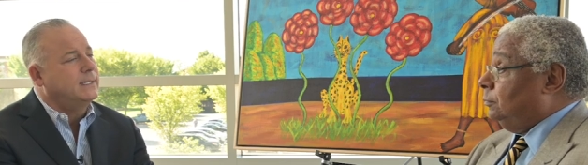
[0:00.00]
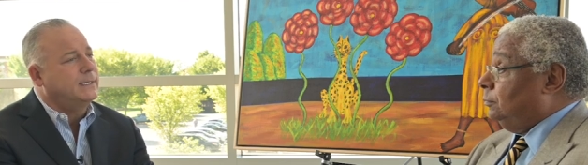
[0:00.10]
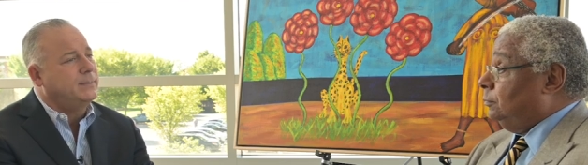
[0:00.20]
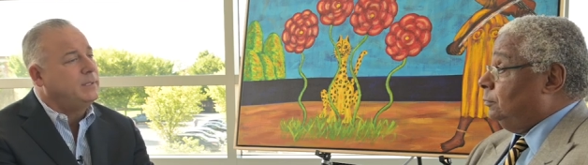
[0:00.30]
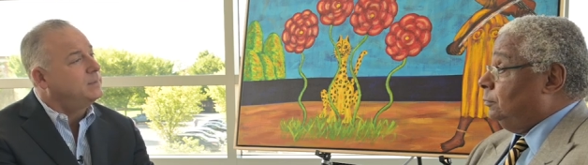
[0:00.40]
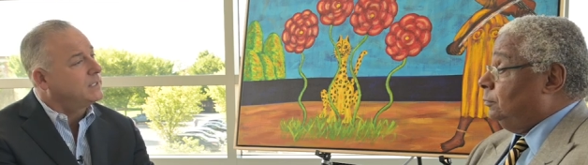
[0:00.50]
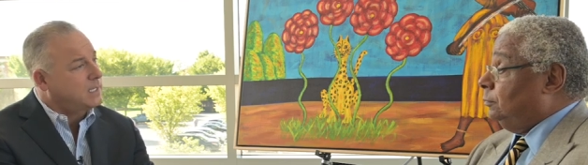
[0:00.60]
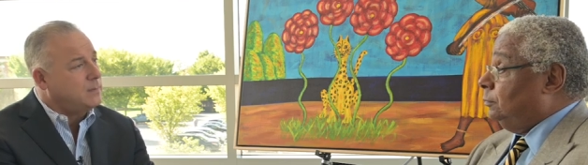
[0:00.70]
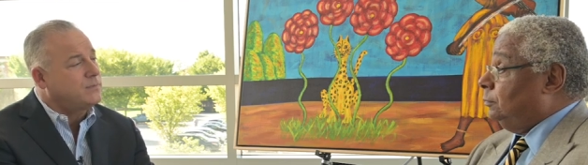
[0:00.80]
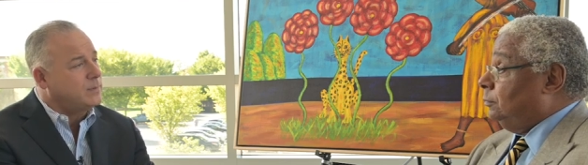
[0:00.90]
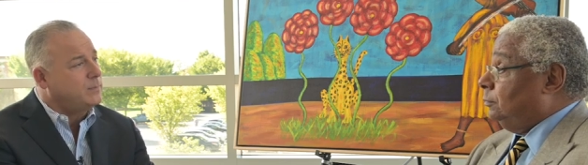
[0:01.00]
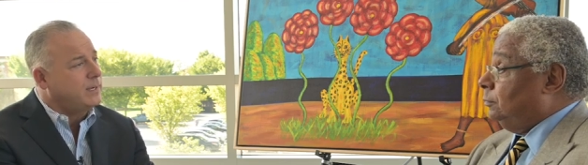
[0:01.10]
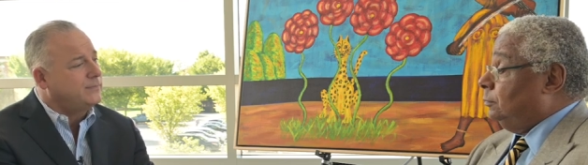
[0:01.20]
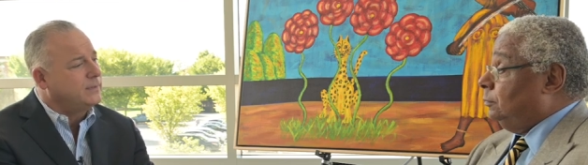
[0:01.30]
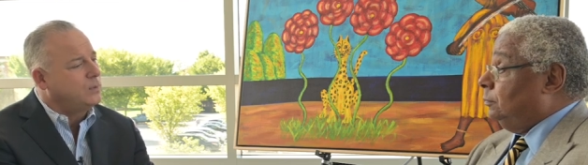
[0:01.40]
Speaker 1: uh, people to come from
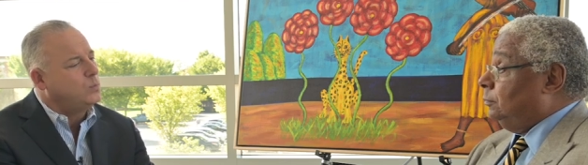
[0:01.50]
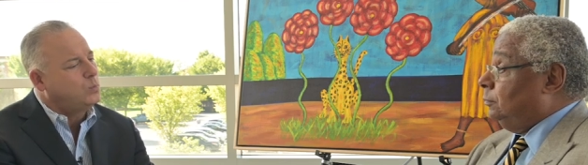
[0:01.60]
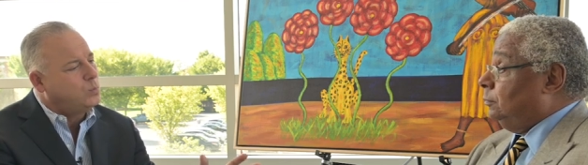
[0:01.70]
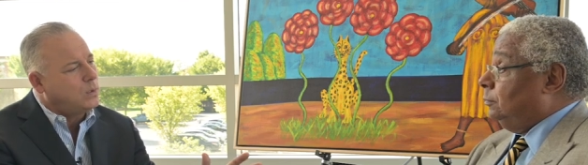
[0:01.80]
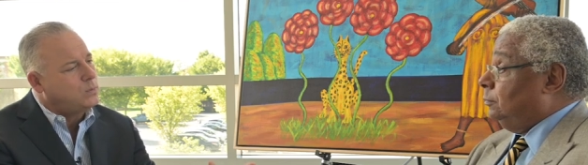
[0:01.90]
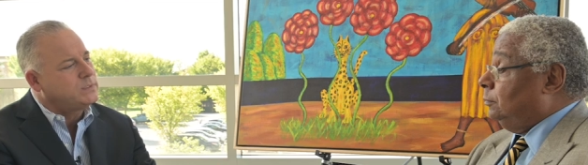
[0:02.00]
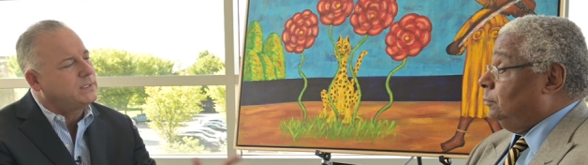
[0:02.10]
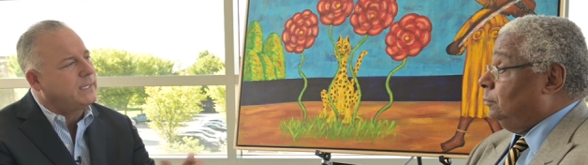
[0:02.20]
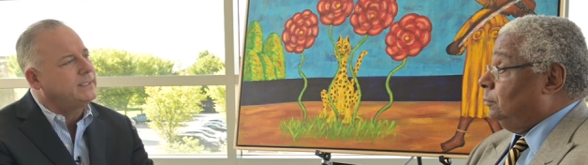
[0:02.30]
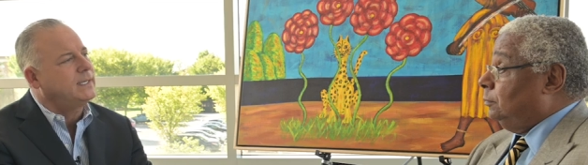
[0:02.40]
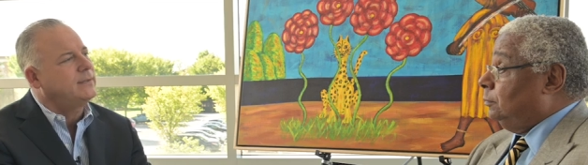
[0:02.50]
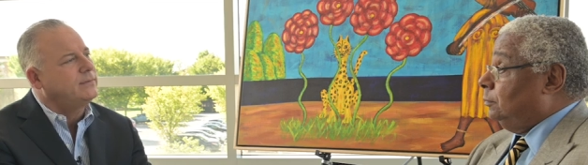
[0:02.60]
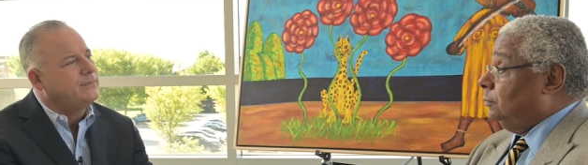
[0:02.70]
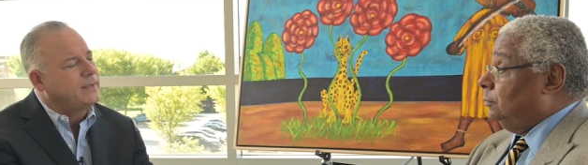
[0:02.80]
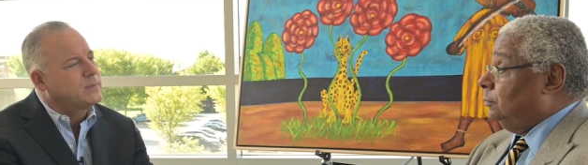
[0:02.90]
Buffalo. What was it like to
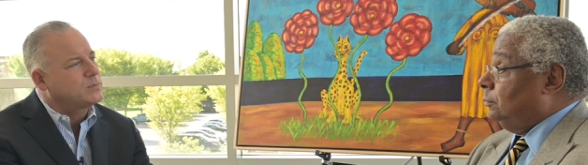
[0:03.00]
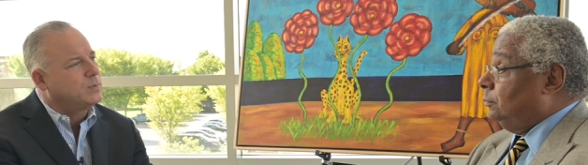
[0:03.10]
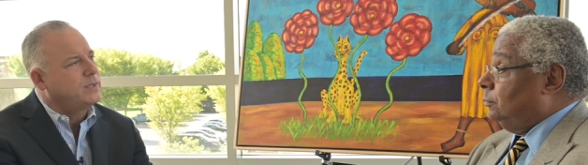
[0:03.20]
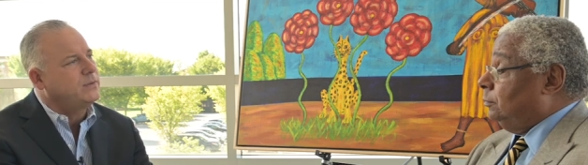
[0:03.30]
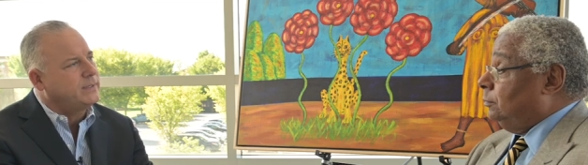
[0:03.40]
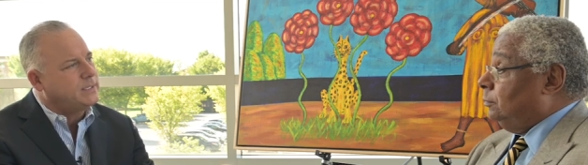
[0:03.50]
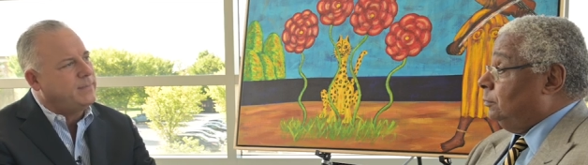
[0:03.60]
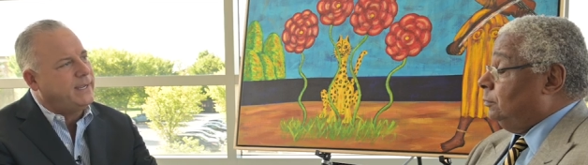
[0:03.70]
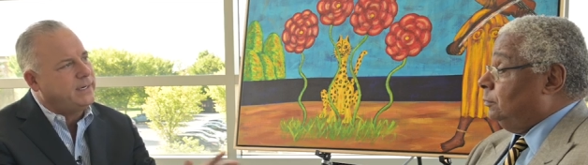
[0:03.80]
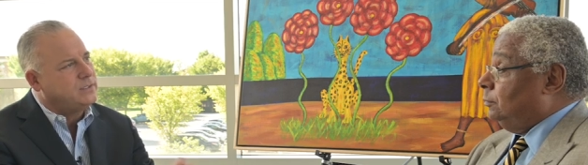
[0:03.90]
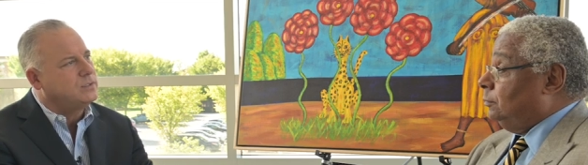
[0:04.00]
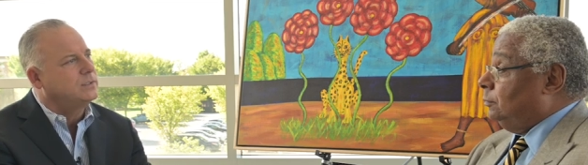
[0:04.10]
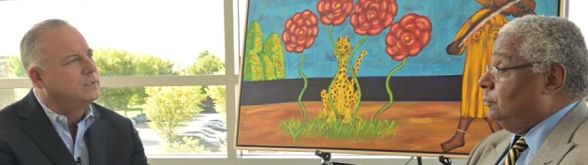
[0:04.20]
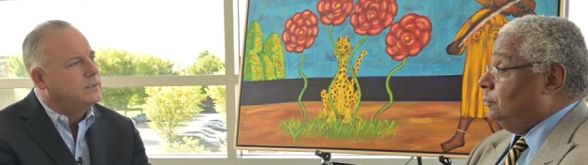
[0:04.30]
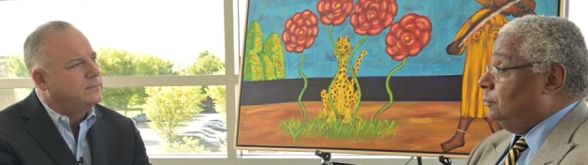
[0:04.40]
have a famous brother and to manage
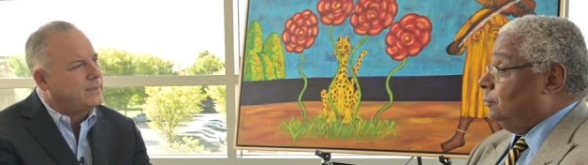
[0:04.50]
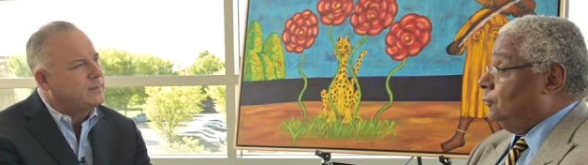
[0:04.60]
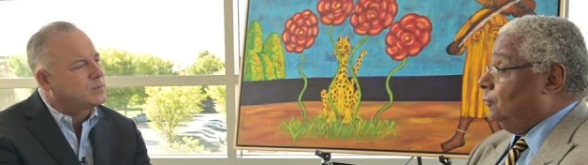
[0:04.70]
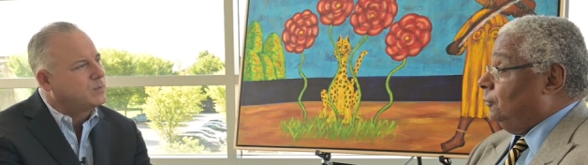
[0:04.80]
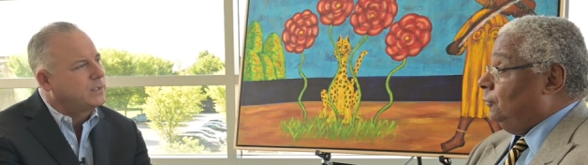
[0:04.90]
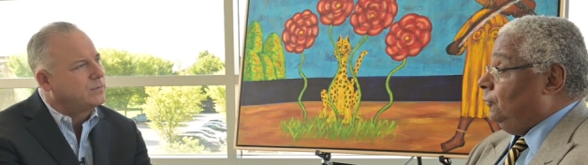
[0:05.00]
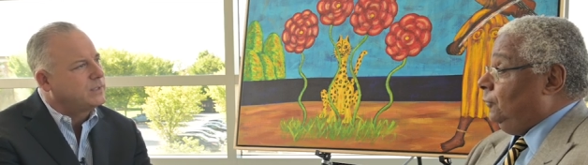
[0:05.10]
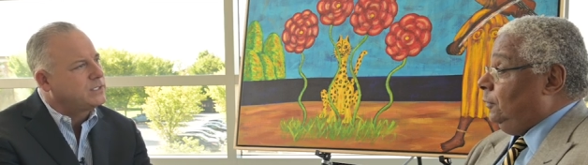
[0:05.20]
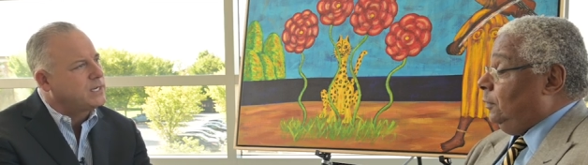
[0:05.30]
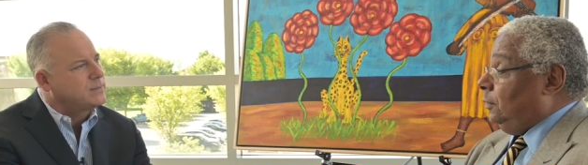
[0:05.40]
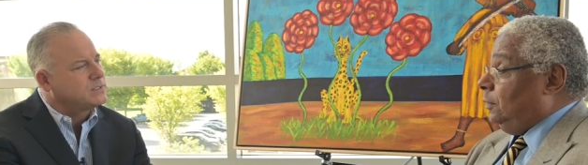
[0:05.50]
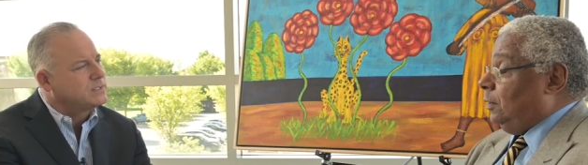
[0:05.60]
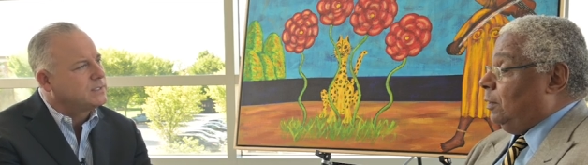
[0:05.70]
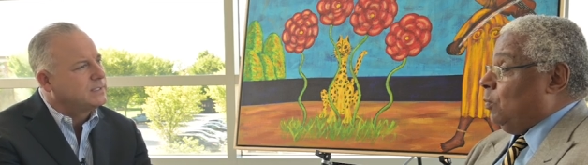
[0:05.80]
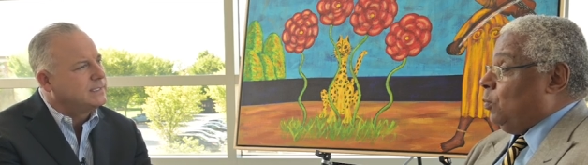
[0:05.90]
your famous brother, Rick
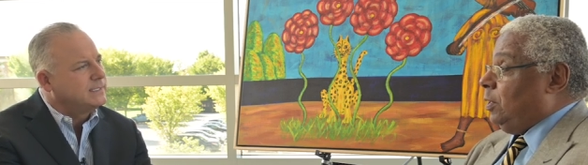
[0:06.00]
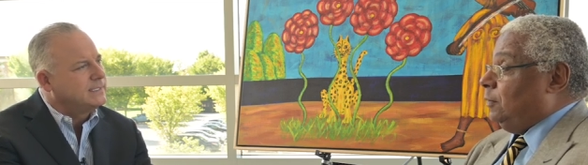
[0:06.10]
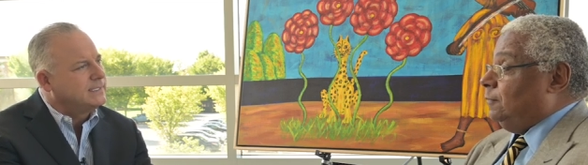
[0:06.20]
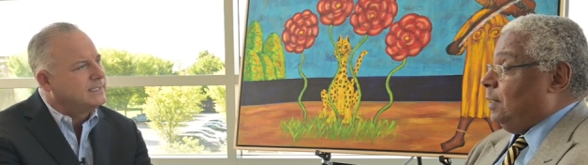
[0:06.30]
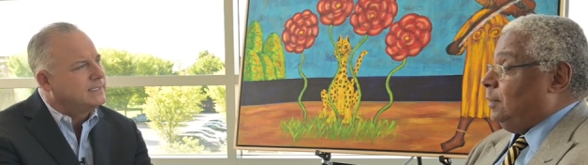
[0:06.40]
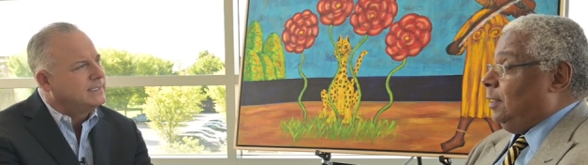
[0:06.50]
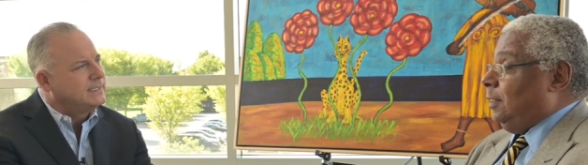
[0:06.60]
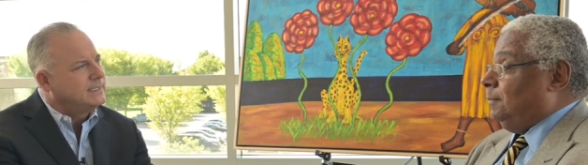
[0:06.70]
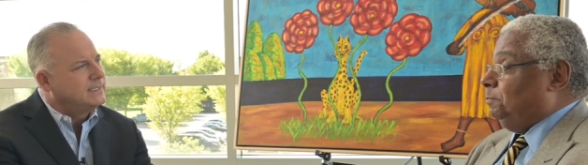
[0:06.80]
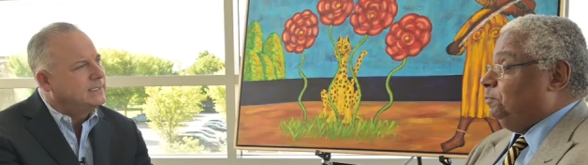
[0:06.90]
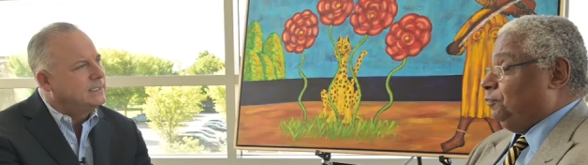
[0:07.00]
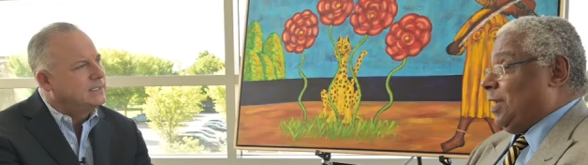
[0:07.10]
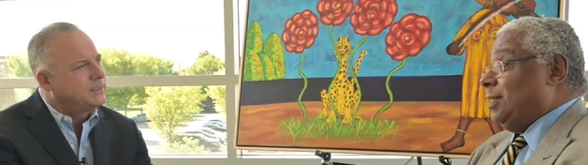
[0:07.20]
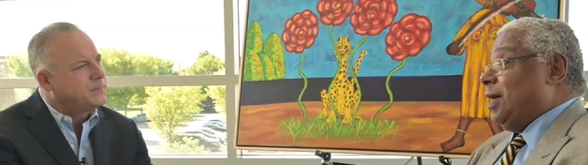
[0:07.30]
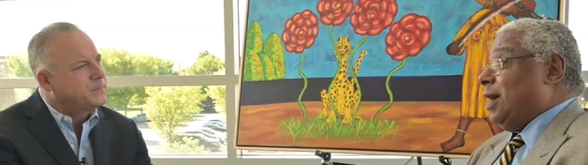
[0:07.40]
James?
Speaker 2: Well, um,
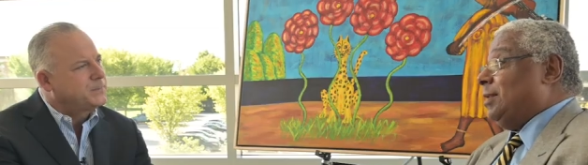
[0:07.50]
I, I,